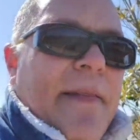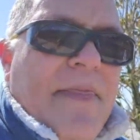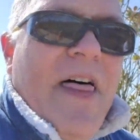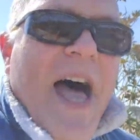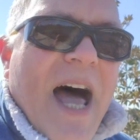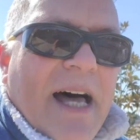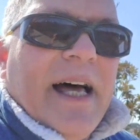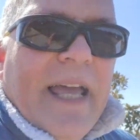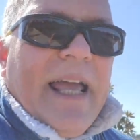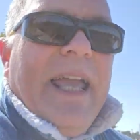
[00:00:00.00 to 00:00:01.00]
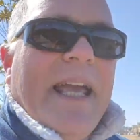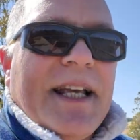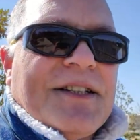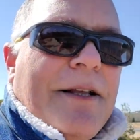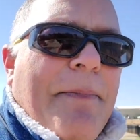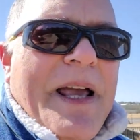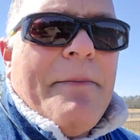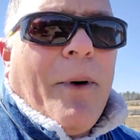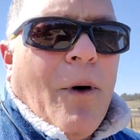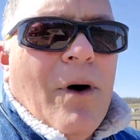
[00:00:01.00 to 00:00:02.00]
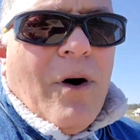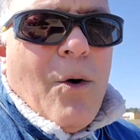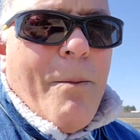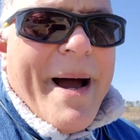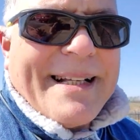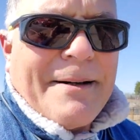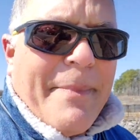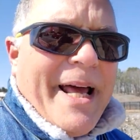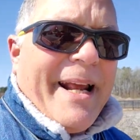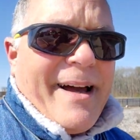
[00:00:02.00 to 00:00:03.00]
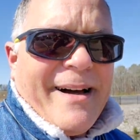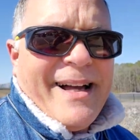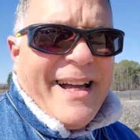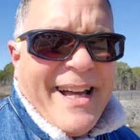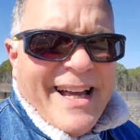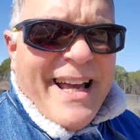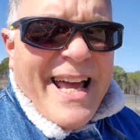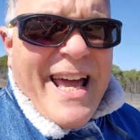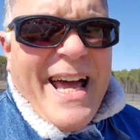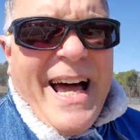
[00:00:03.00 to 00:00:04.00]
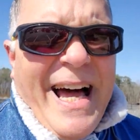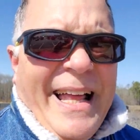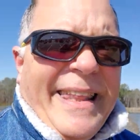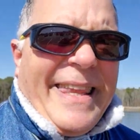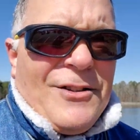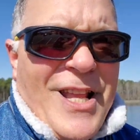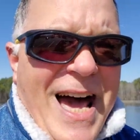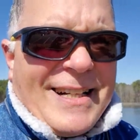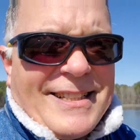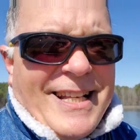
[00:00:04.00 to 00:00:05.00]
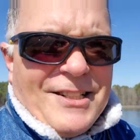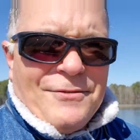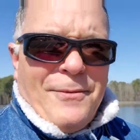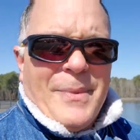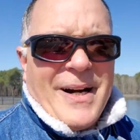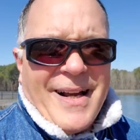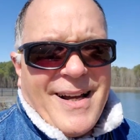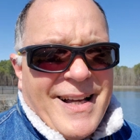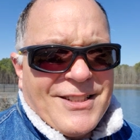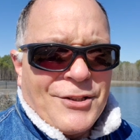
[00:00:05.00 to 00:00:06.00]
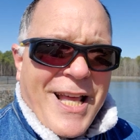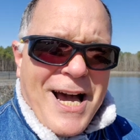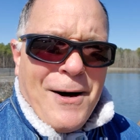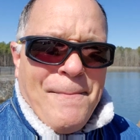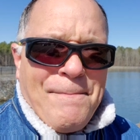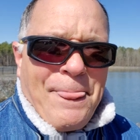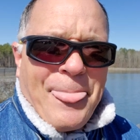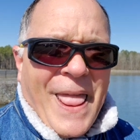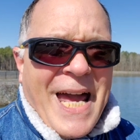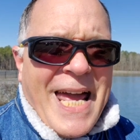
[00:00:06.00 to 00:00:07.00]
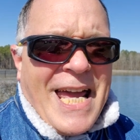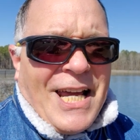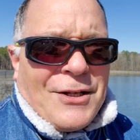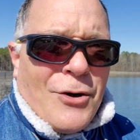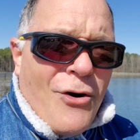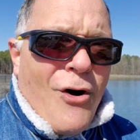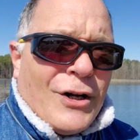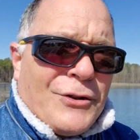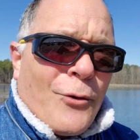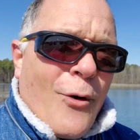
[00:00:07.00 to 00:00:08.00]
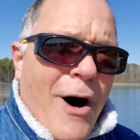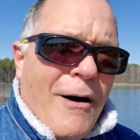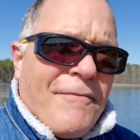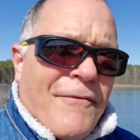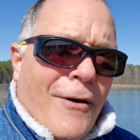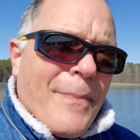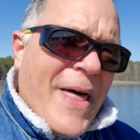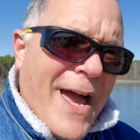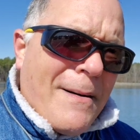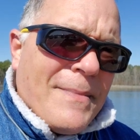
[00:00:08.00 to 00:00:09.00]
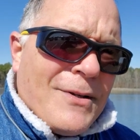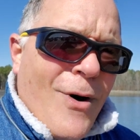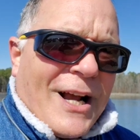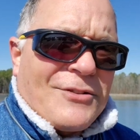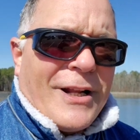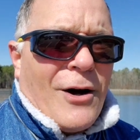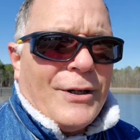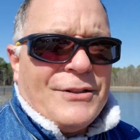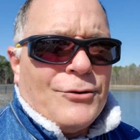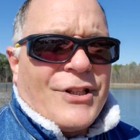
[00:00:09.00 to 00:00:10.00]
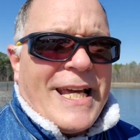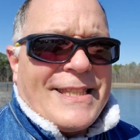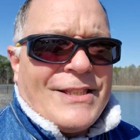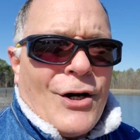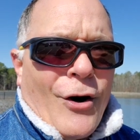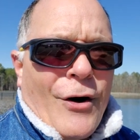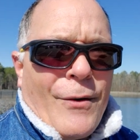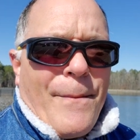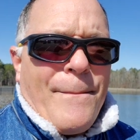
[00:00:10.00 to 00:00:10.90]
That is the people who makes America, the United States of America. So now, you're going to rob from them, you're actually going to take their